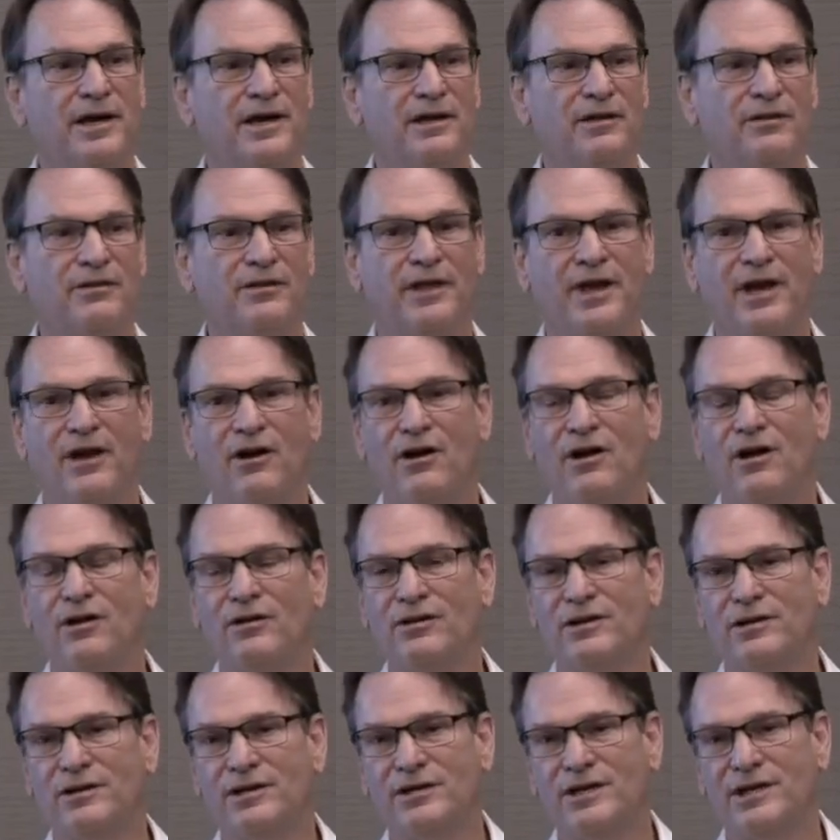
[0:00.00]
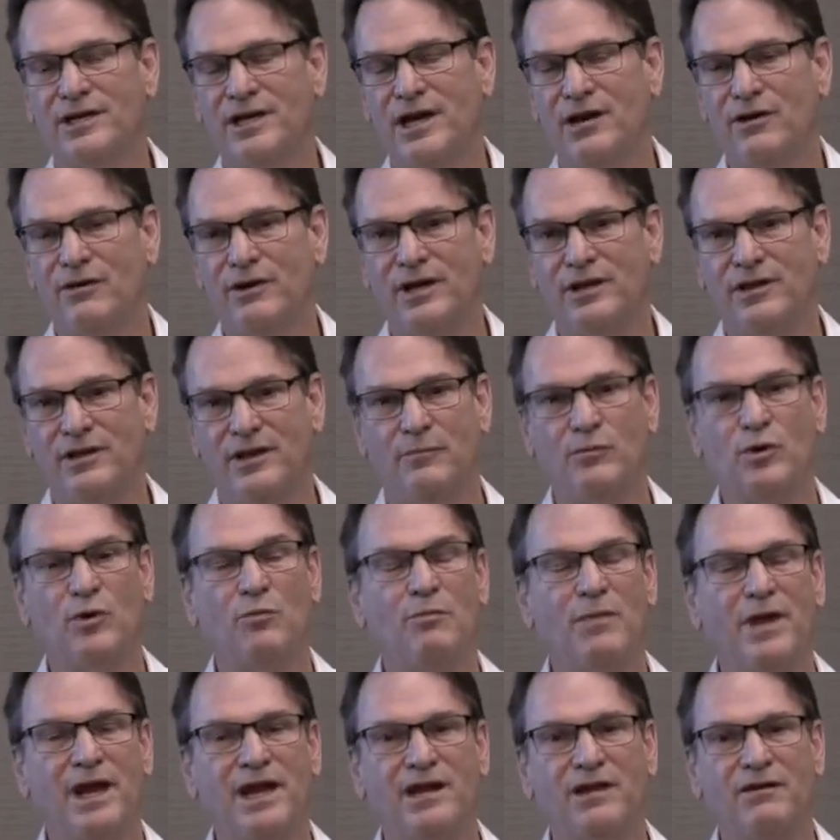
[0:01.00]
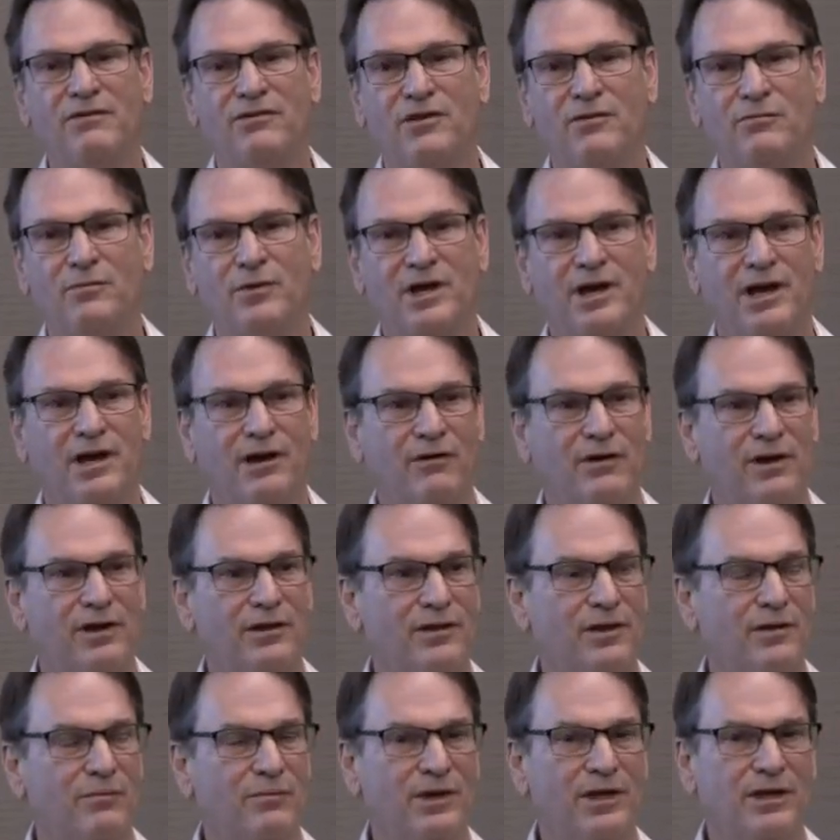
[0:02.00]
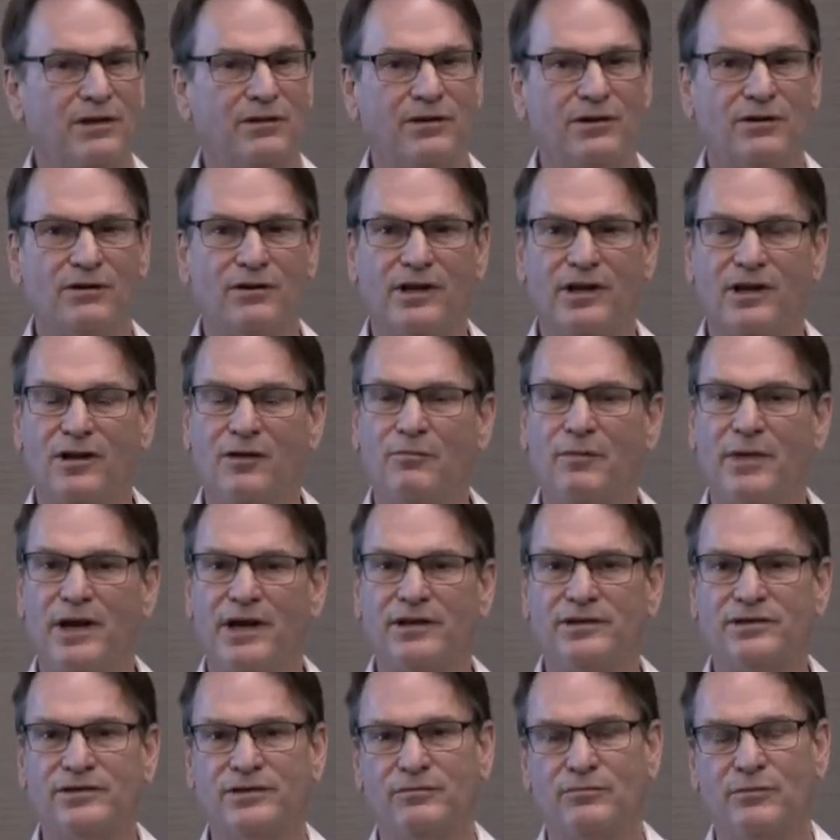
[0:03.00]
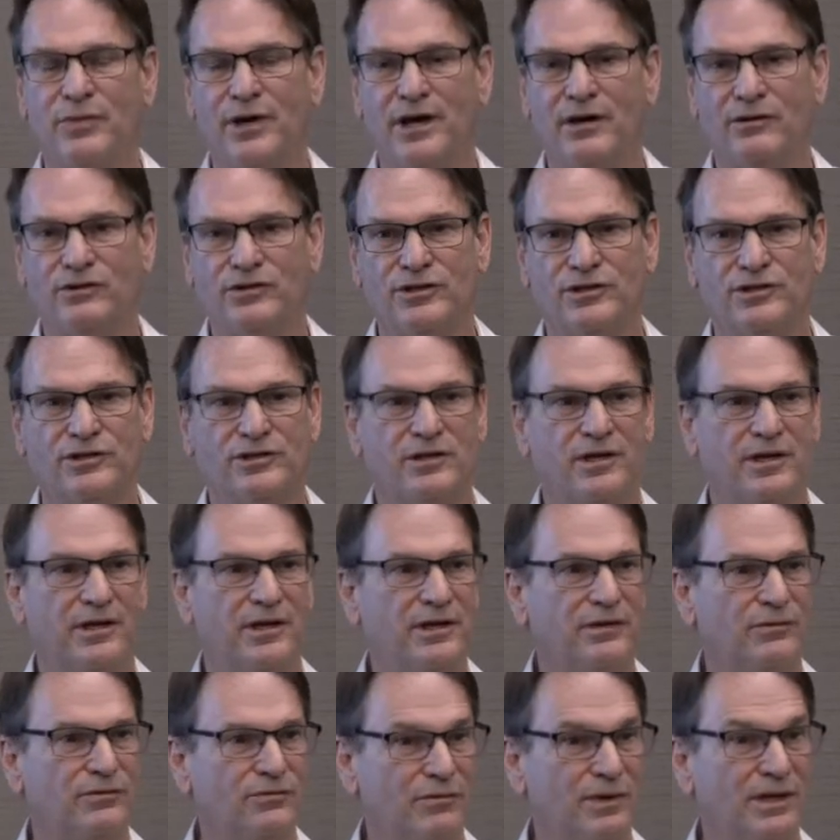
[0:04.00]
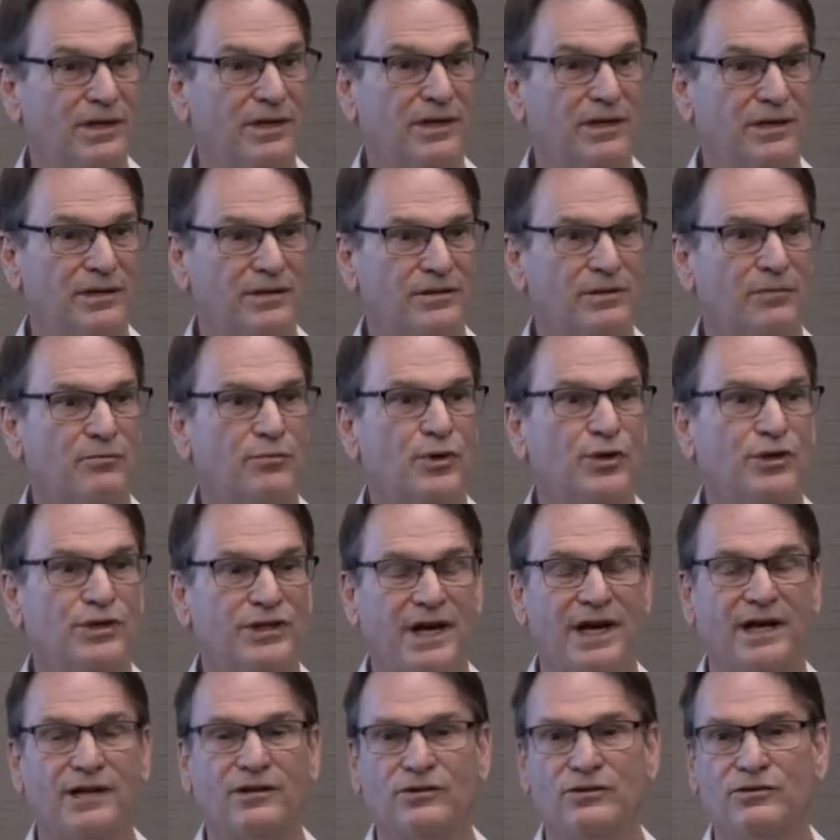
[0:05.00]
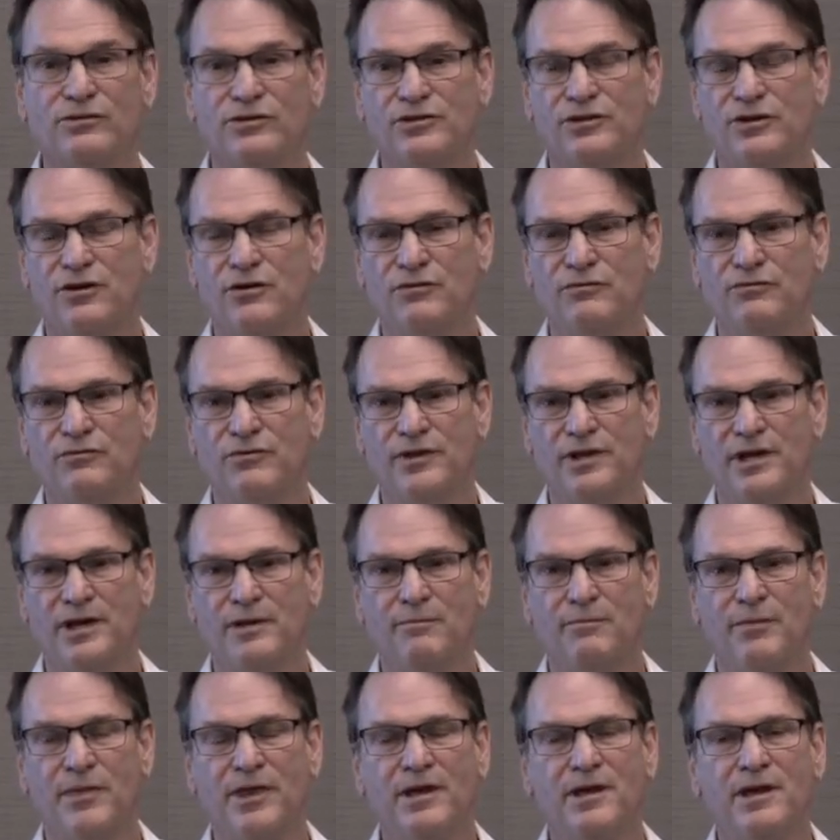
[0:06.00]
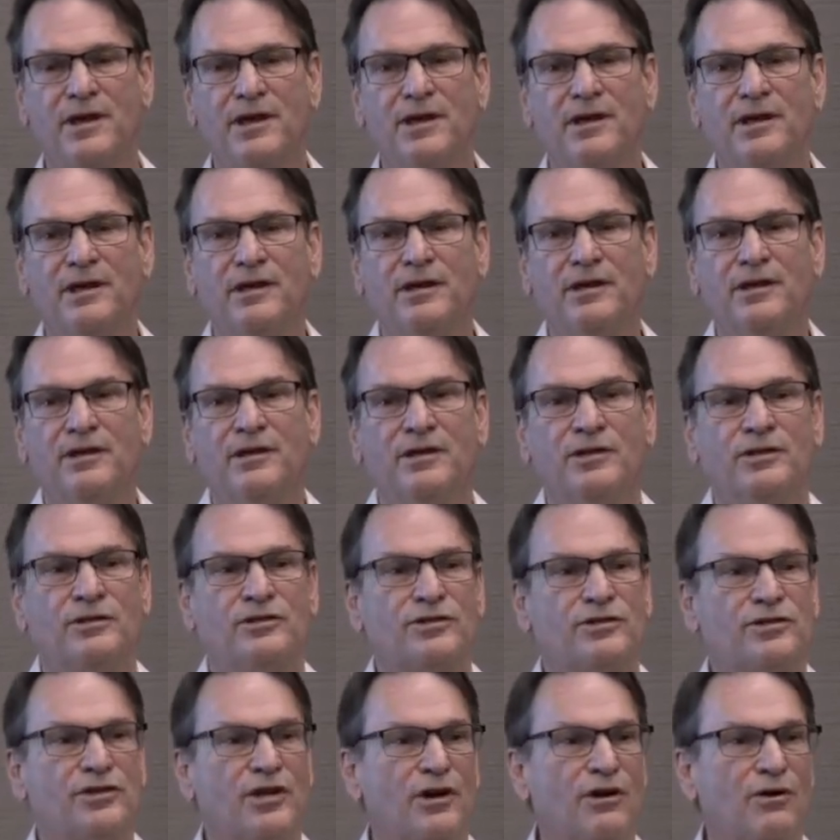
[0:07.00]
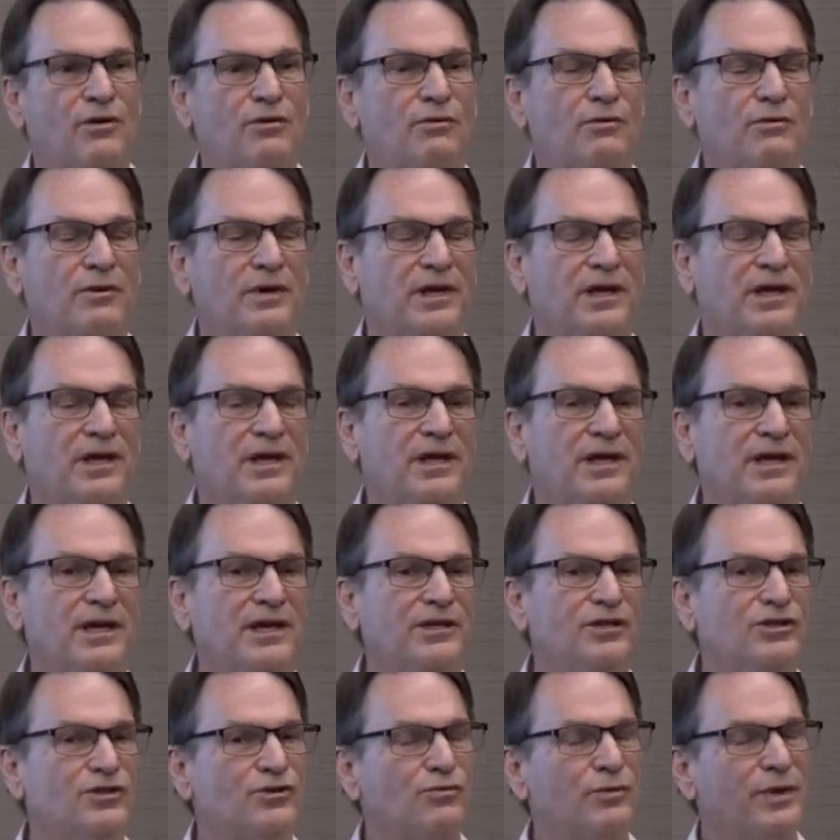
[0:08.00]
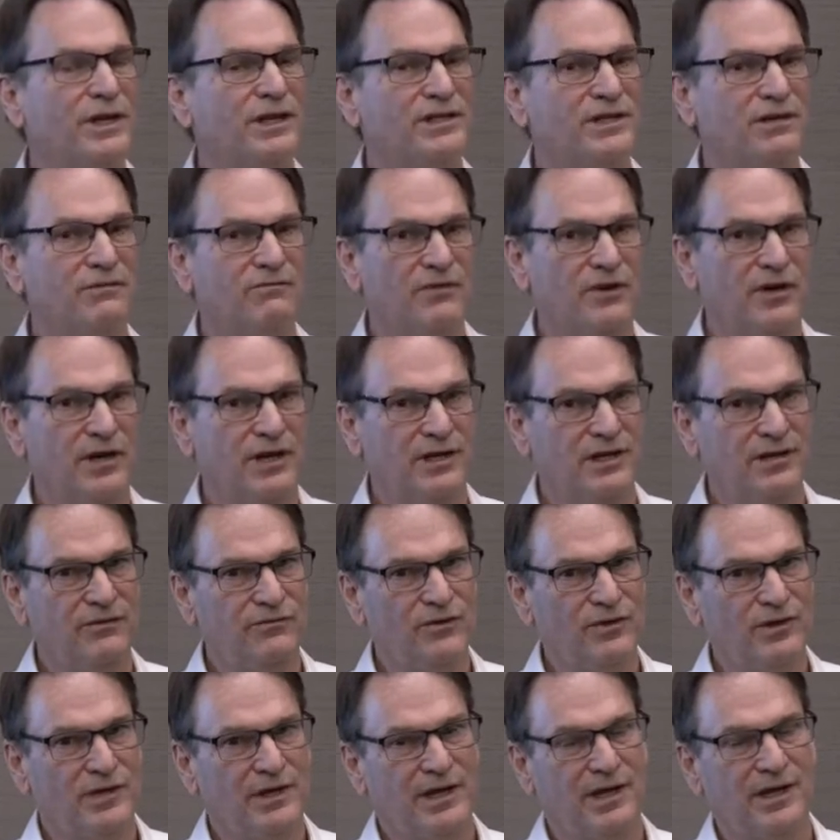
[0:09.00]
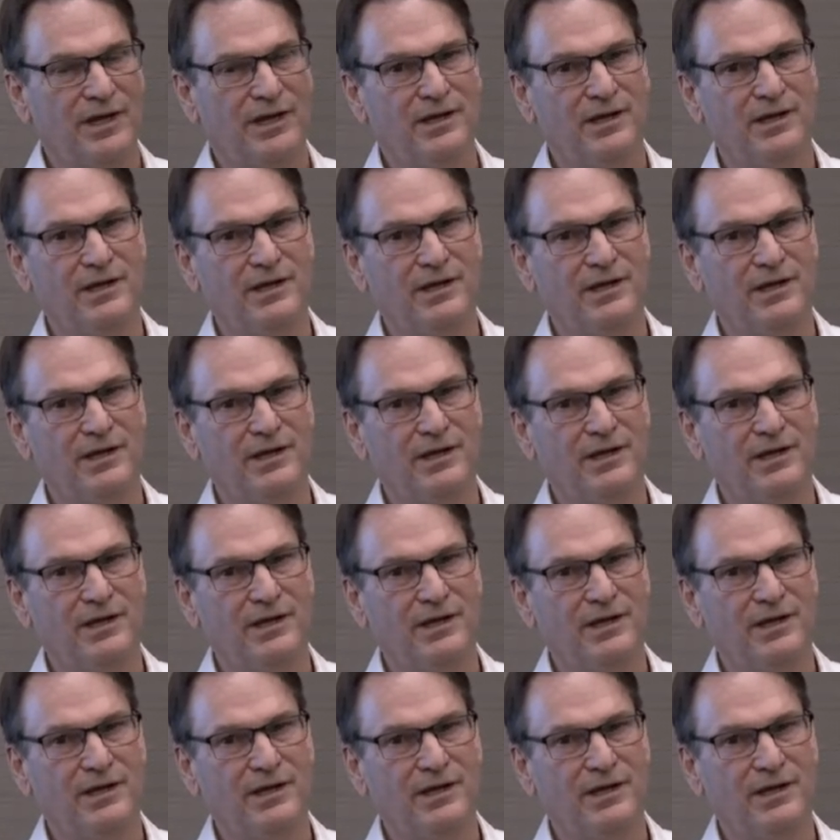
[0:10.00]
They all carry them, or many of them carry them in their little medicine pouches, that it really is a protector stone for them. So he treats it very differently.